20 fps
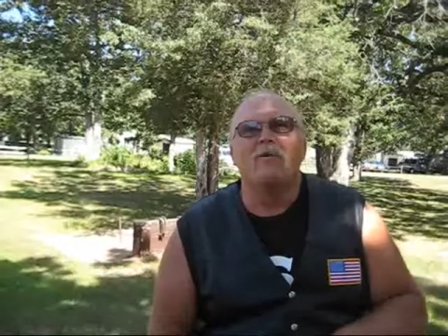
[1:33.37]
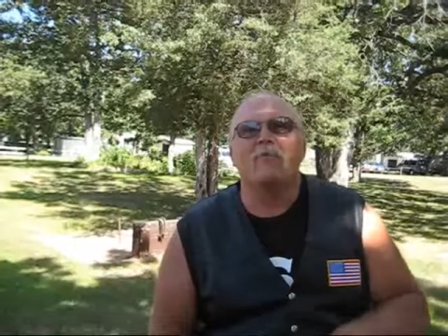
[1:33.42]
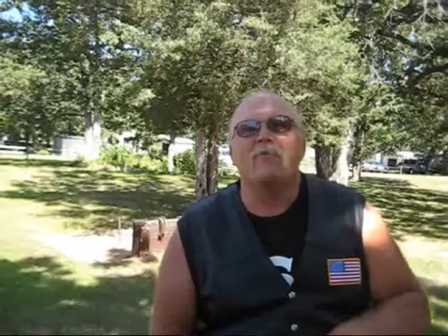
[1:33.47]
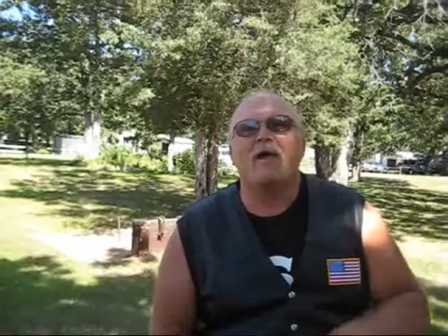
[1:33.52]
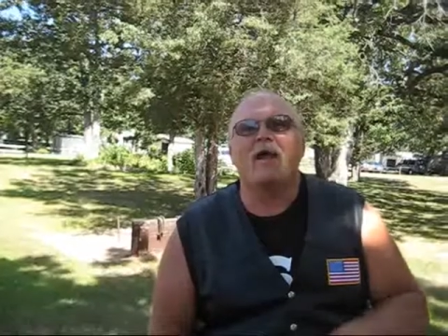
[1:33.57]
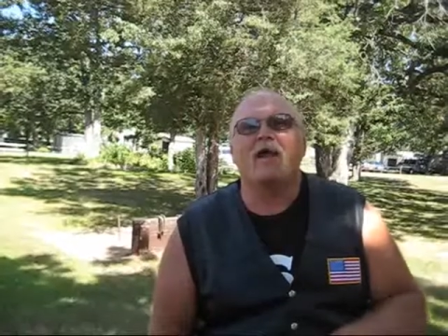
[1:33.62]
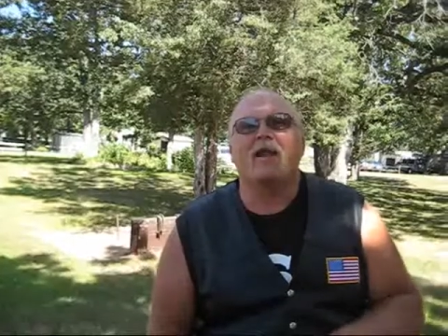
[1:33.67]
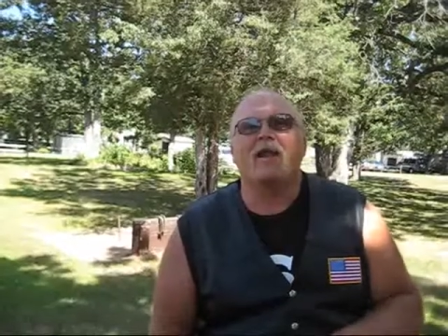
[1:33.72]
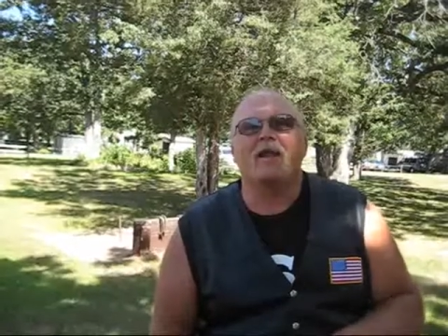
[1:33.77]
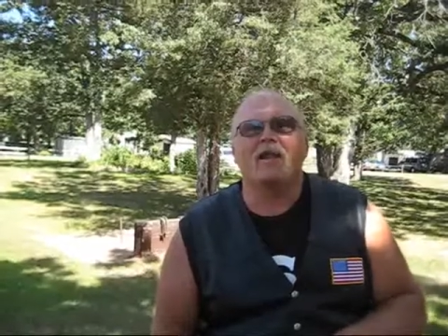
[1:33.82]

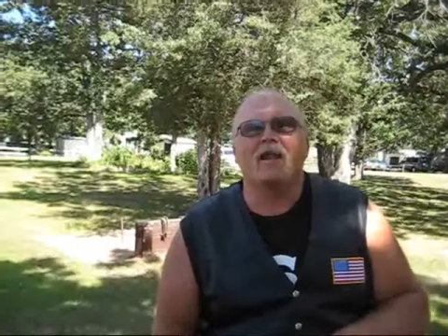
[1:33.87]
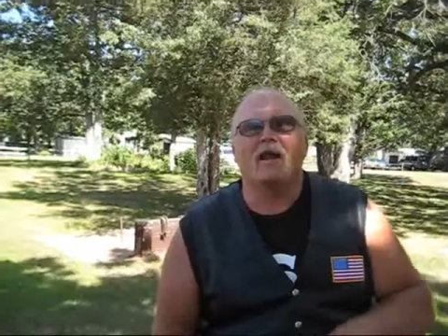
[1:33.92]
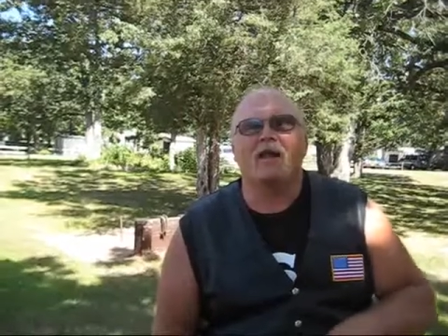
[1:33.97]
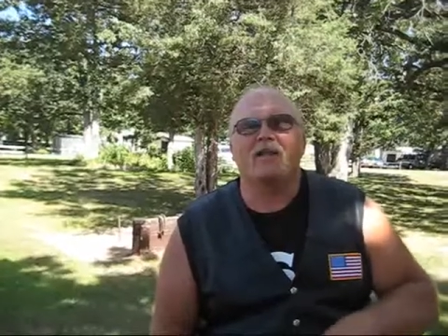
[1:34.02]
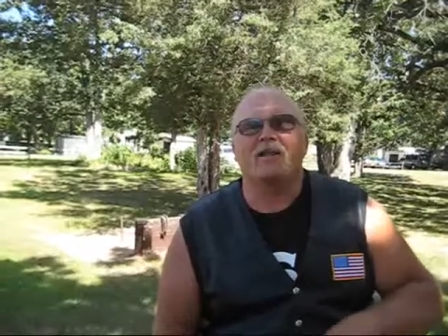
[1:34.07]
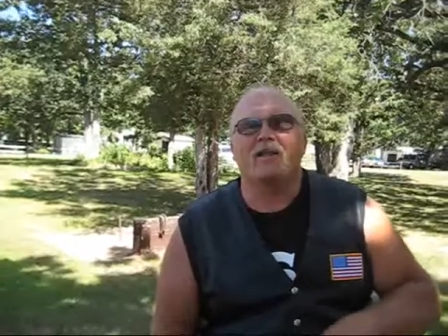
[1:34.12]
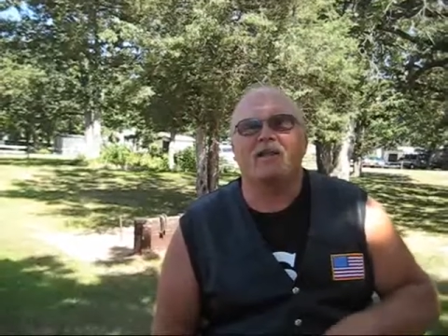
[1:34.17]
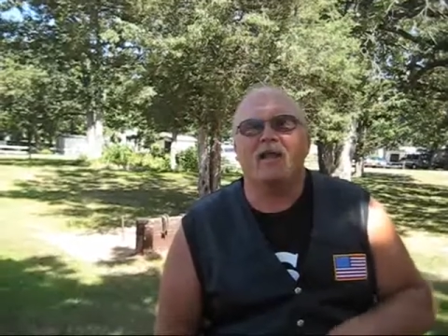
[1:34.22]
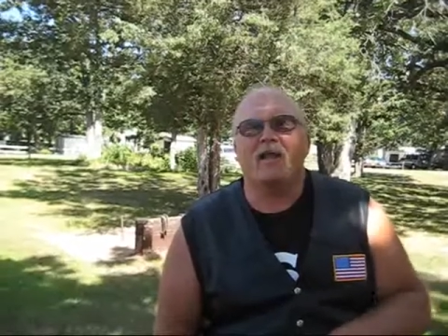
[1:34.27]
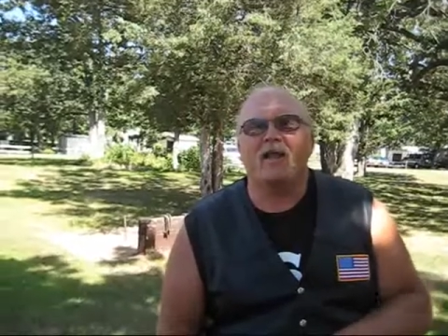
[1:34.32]
Patty and I
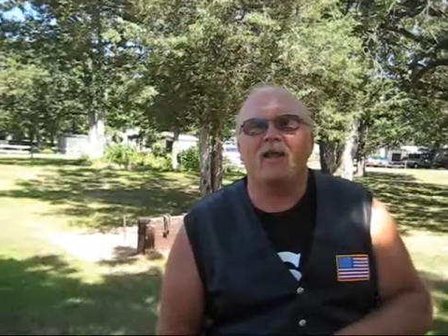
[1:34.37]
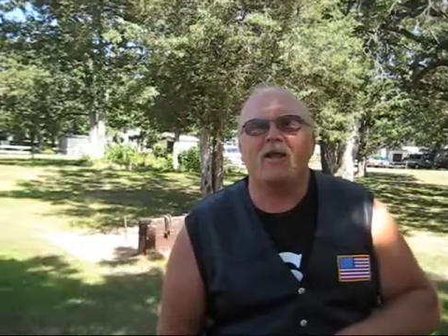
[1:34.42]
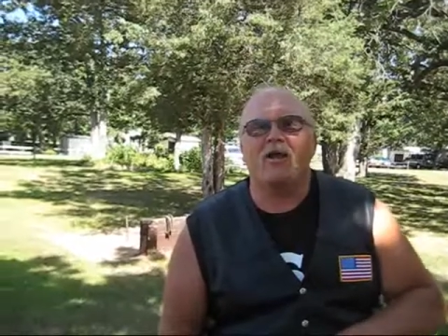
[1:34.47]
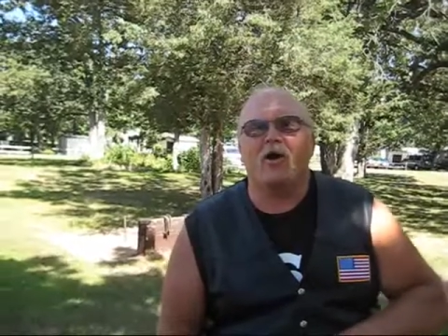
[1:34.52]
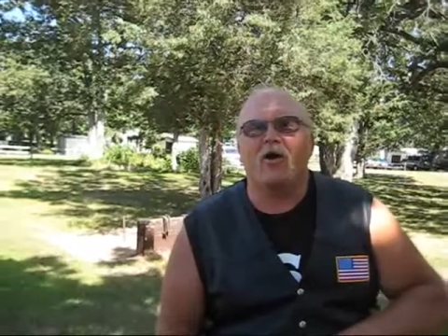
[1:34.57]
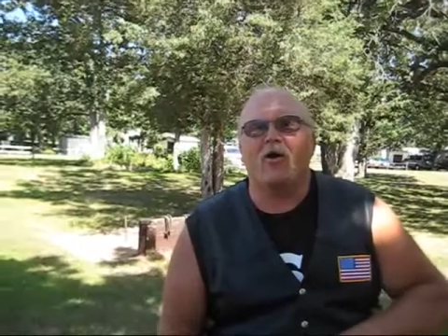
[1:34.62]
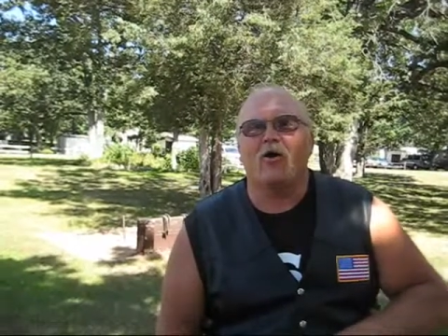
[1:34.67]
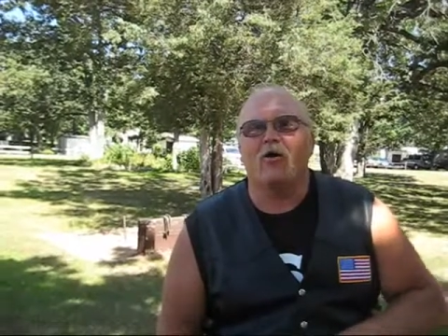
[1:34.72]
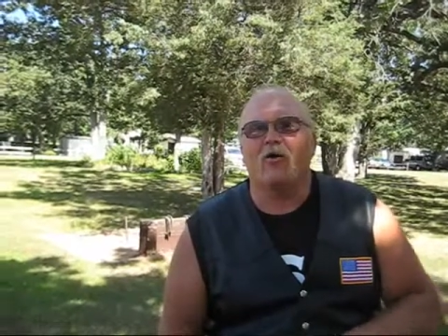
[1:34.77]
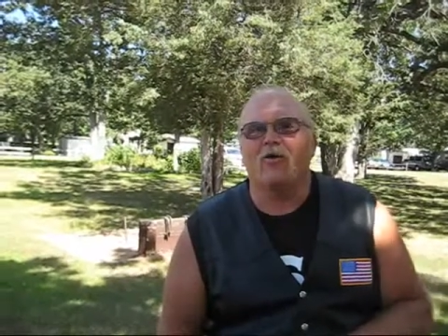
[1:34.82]
today
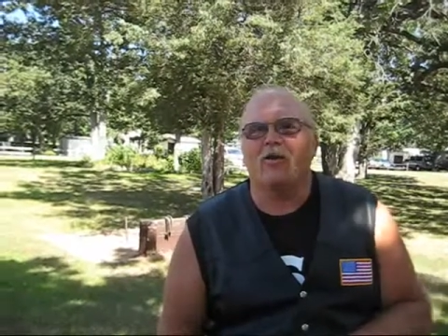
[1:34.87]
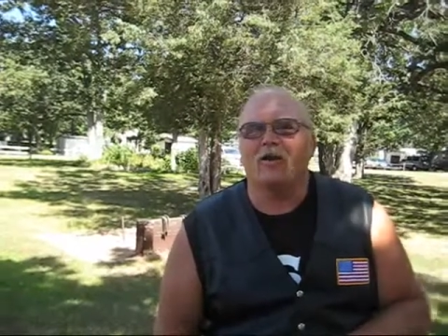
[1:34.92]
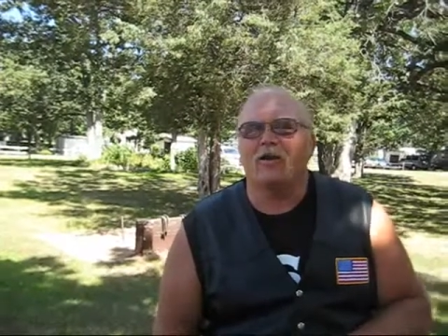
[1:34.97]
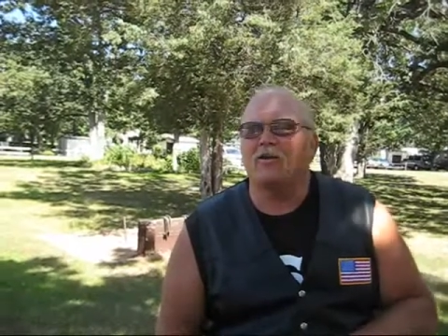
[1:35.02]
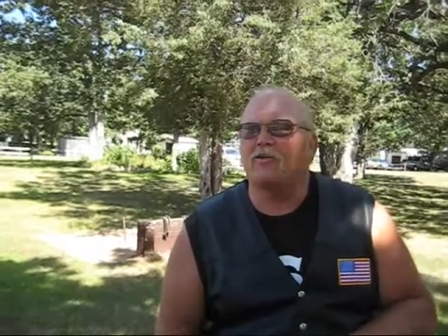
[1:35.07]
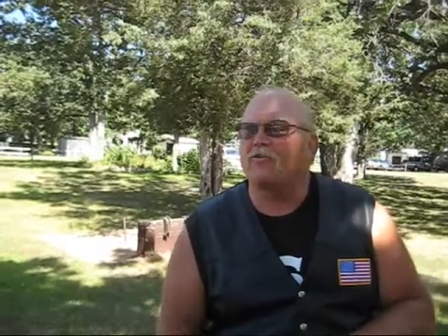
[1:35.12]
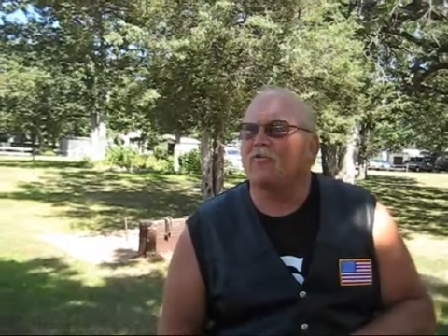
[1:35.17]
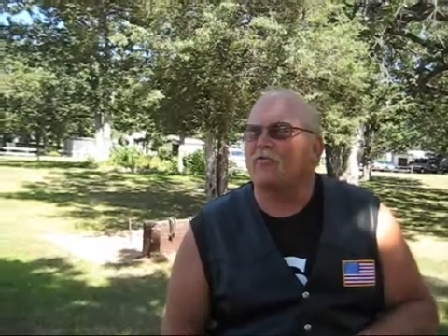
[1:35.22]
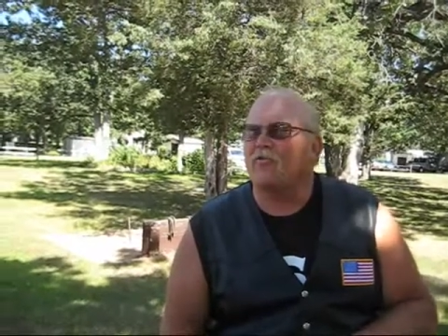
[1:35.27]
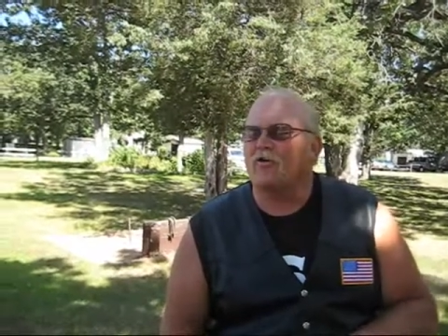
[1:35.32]
are
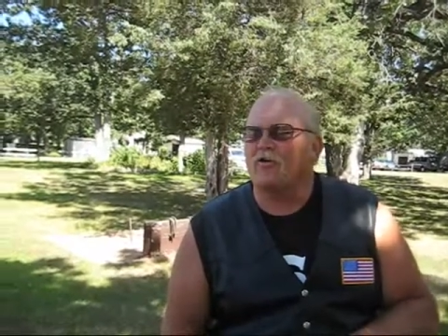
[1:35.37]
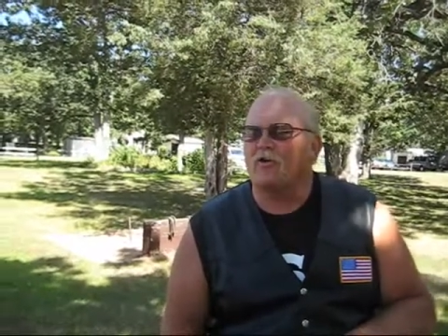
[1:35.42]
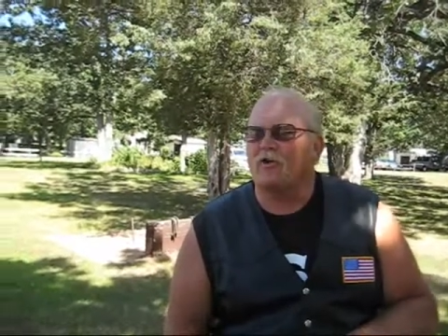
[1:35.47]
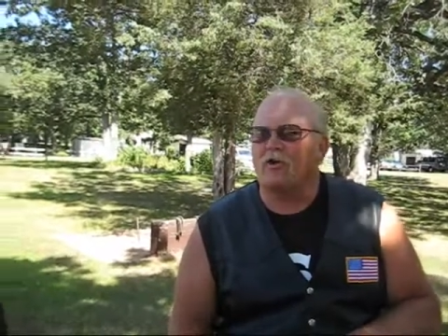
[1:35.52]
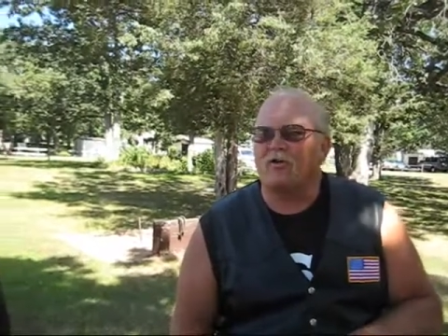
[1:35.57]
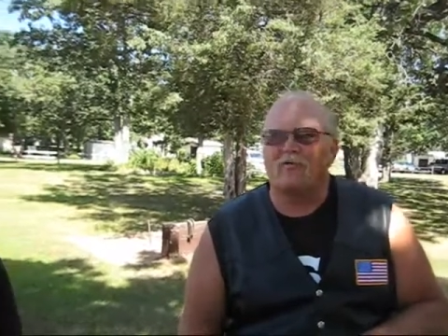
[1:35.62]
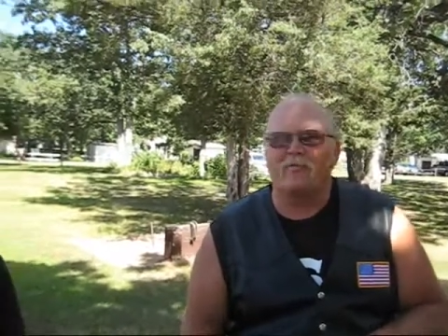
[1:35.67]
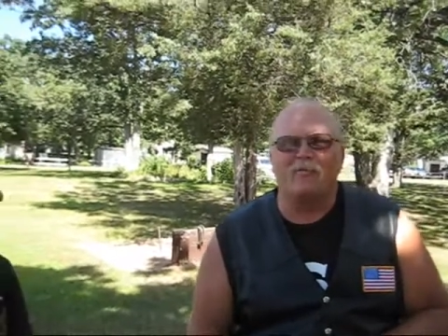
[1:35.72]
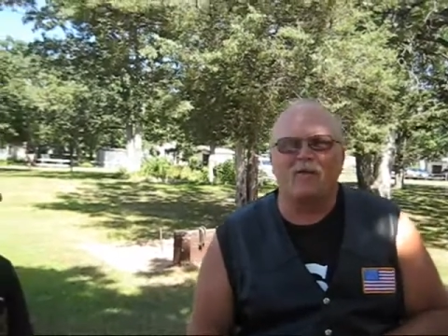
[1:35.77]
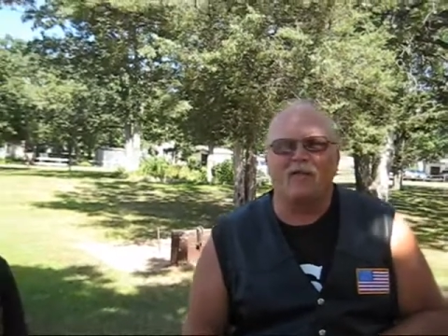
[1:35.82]
going
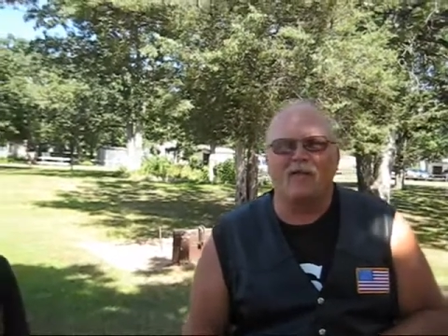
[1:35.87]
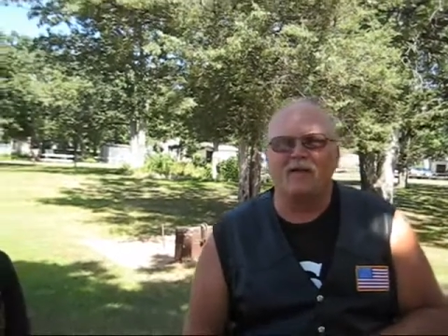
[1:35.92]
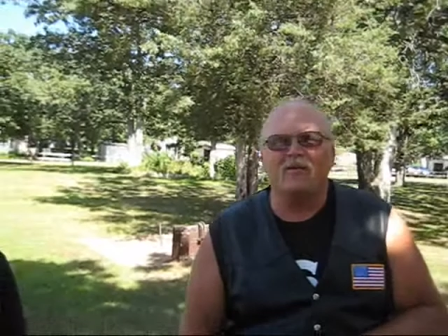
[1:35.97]
to be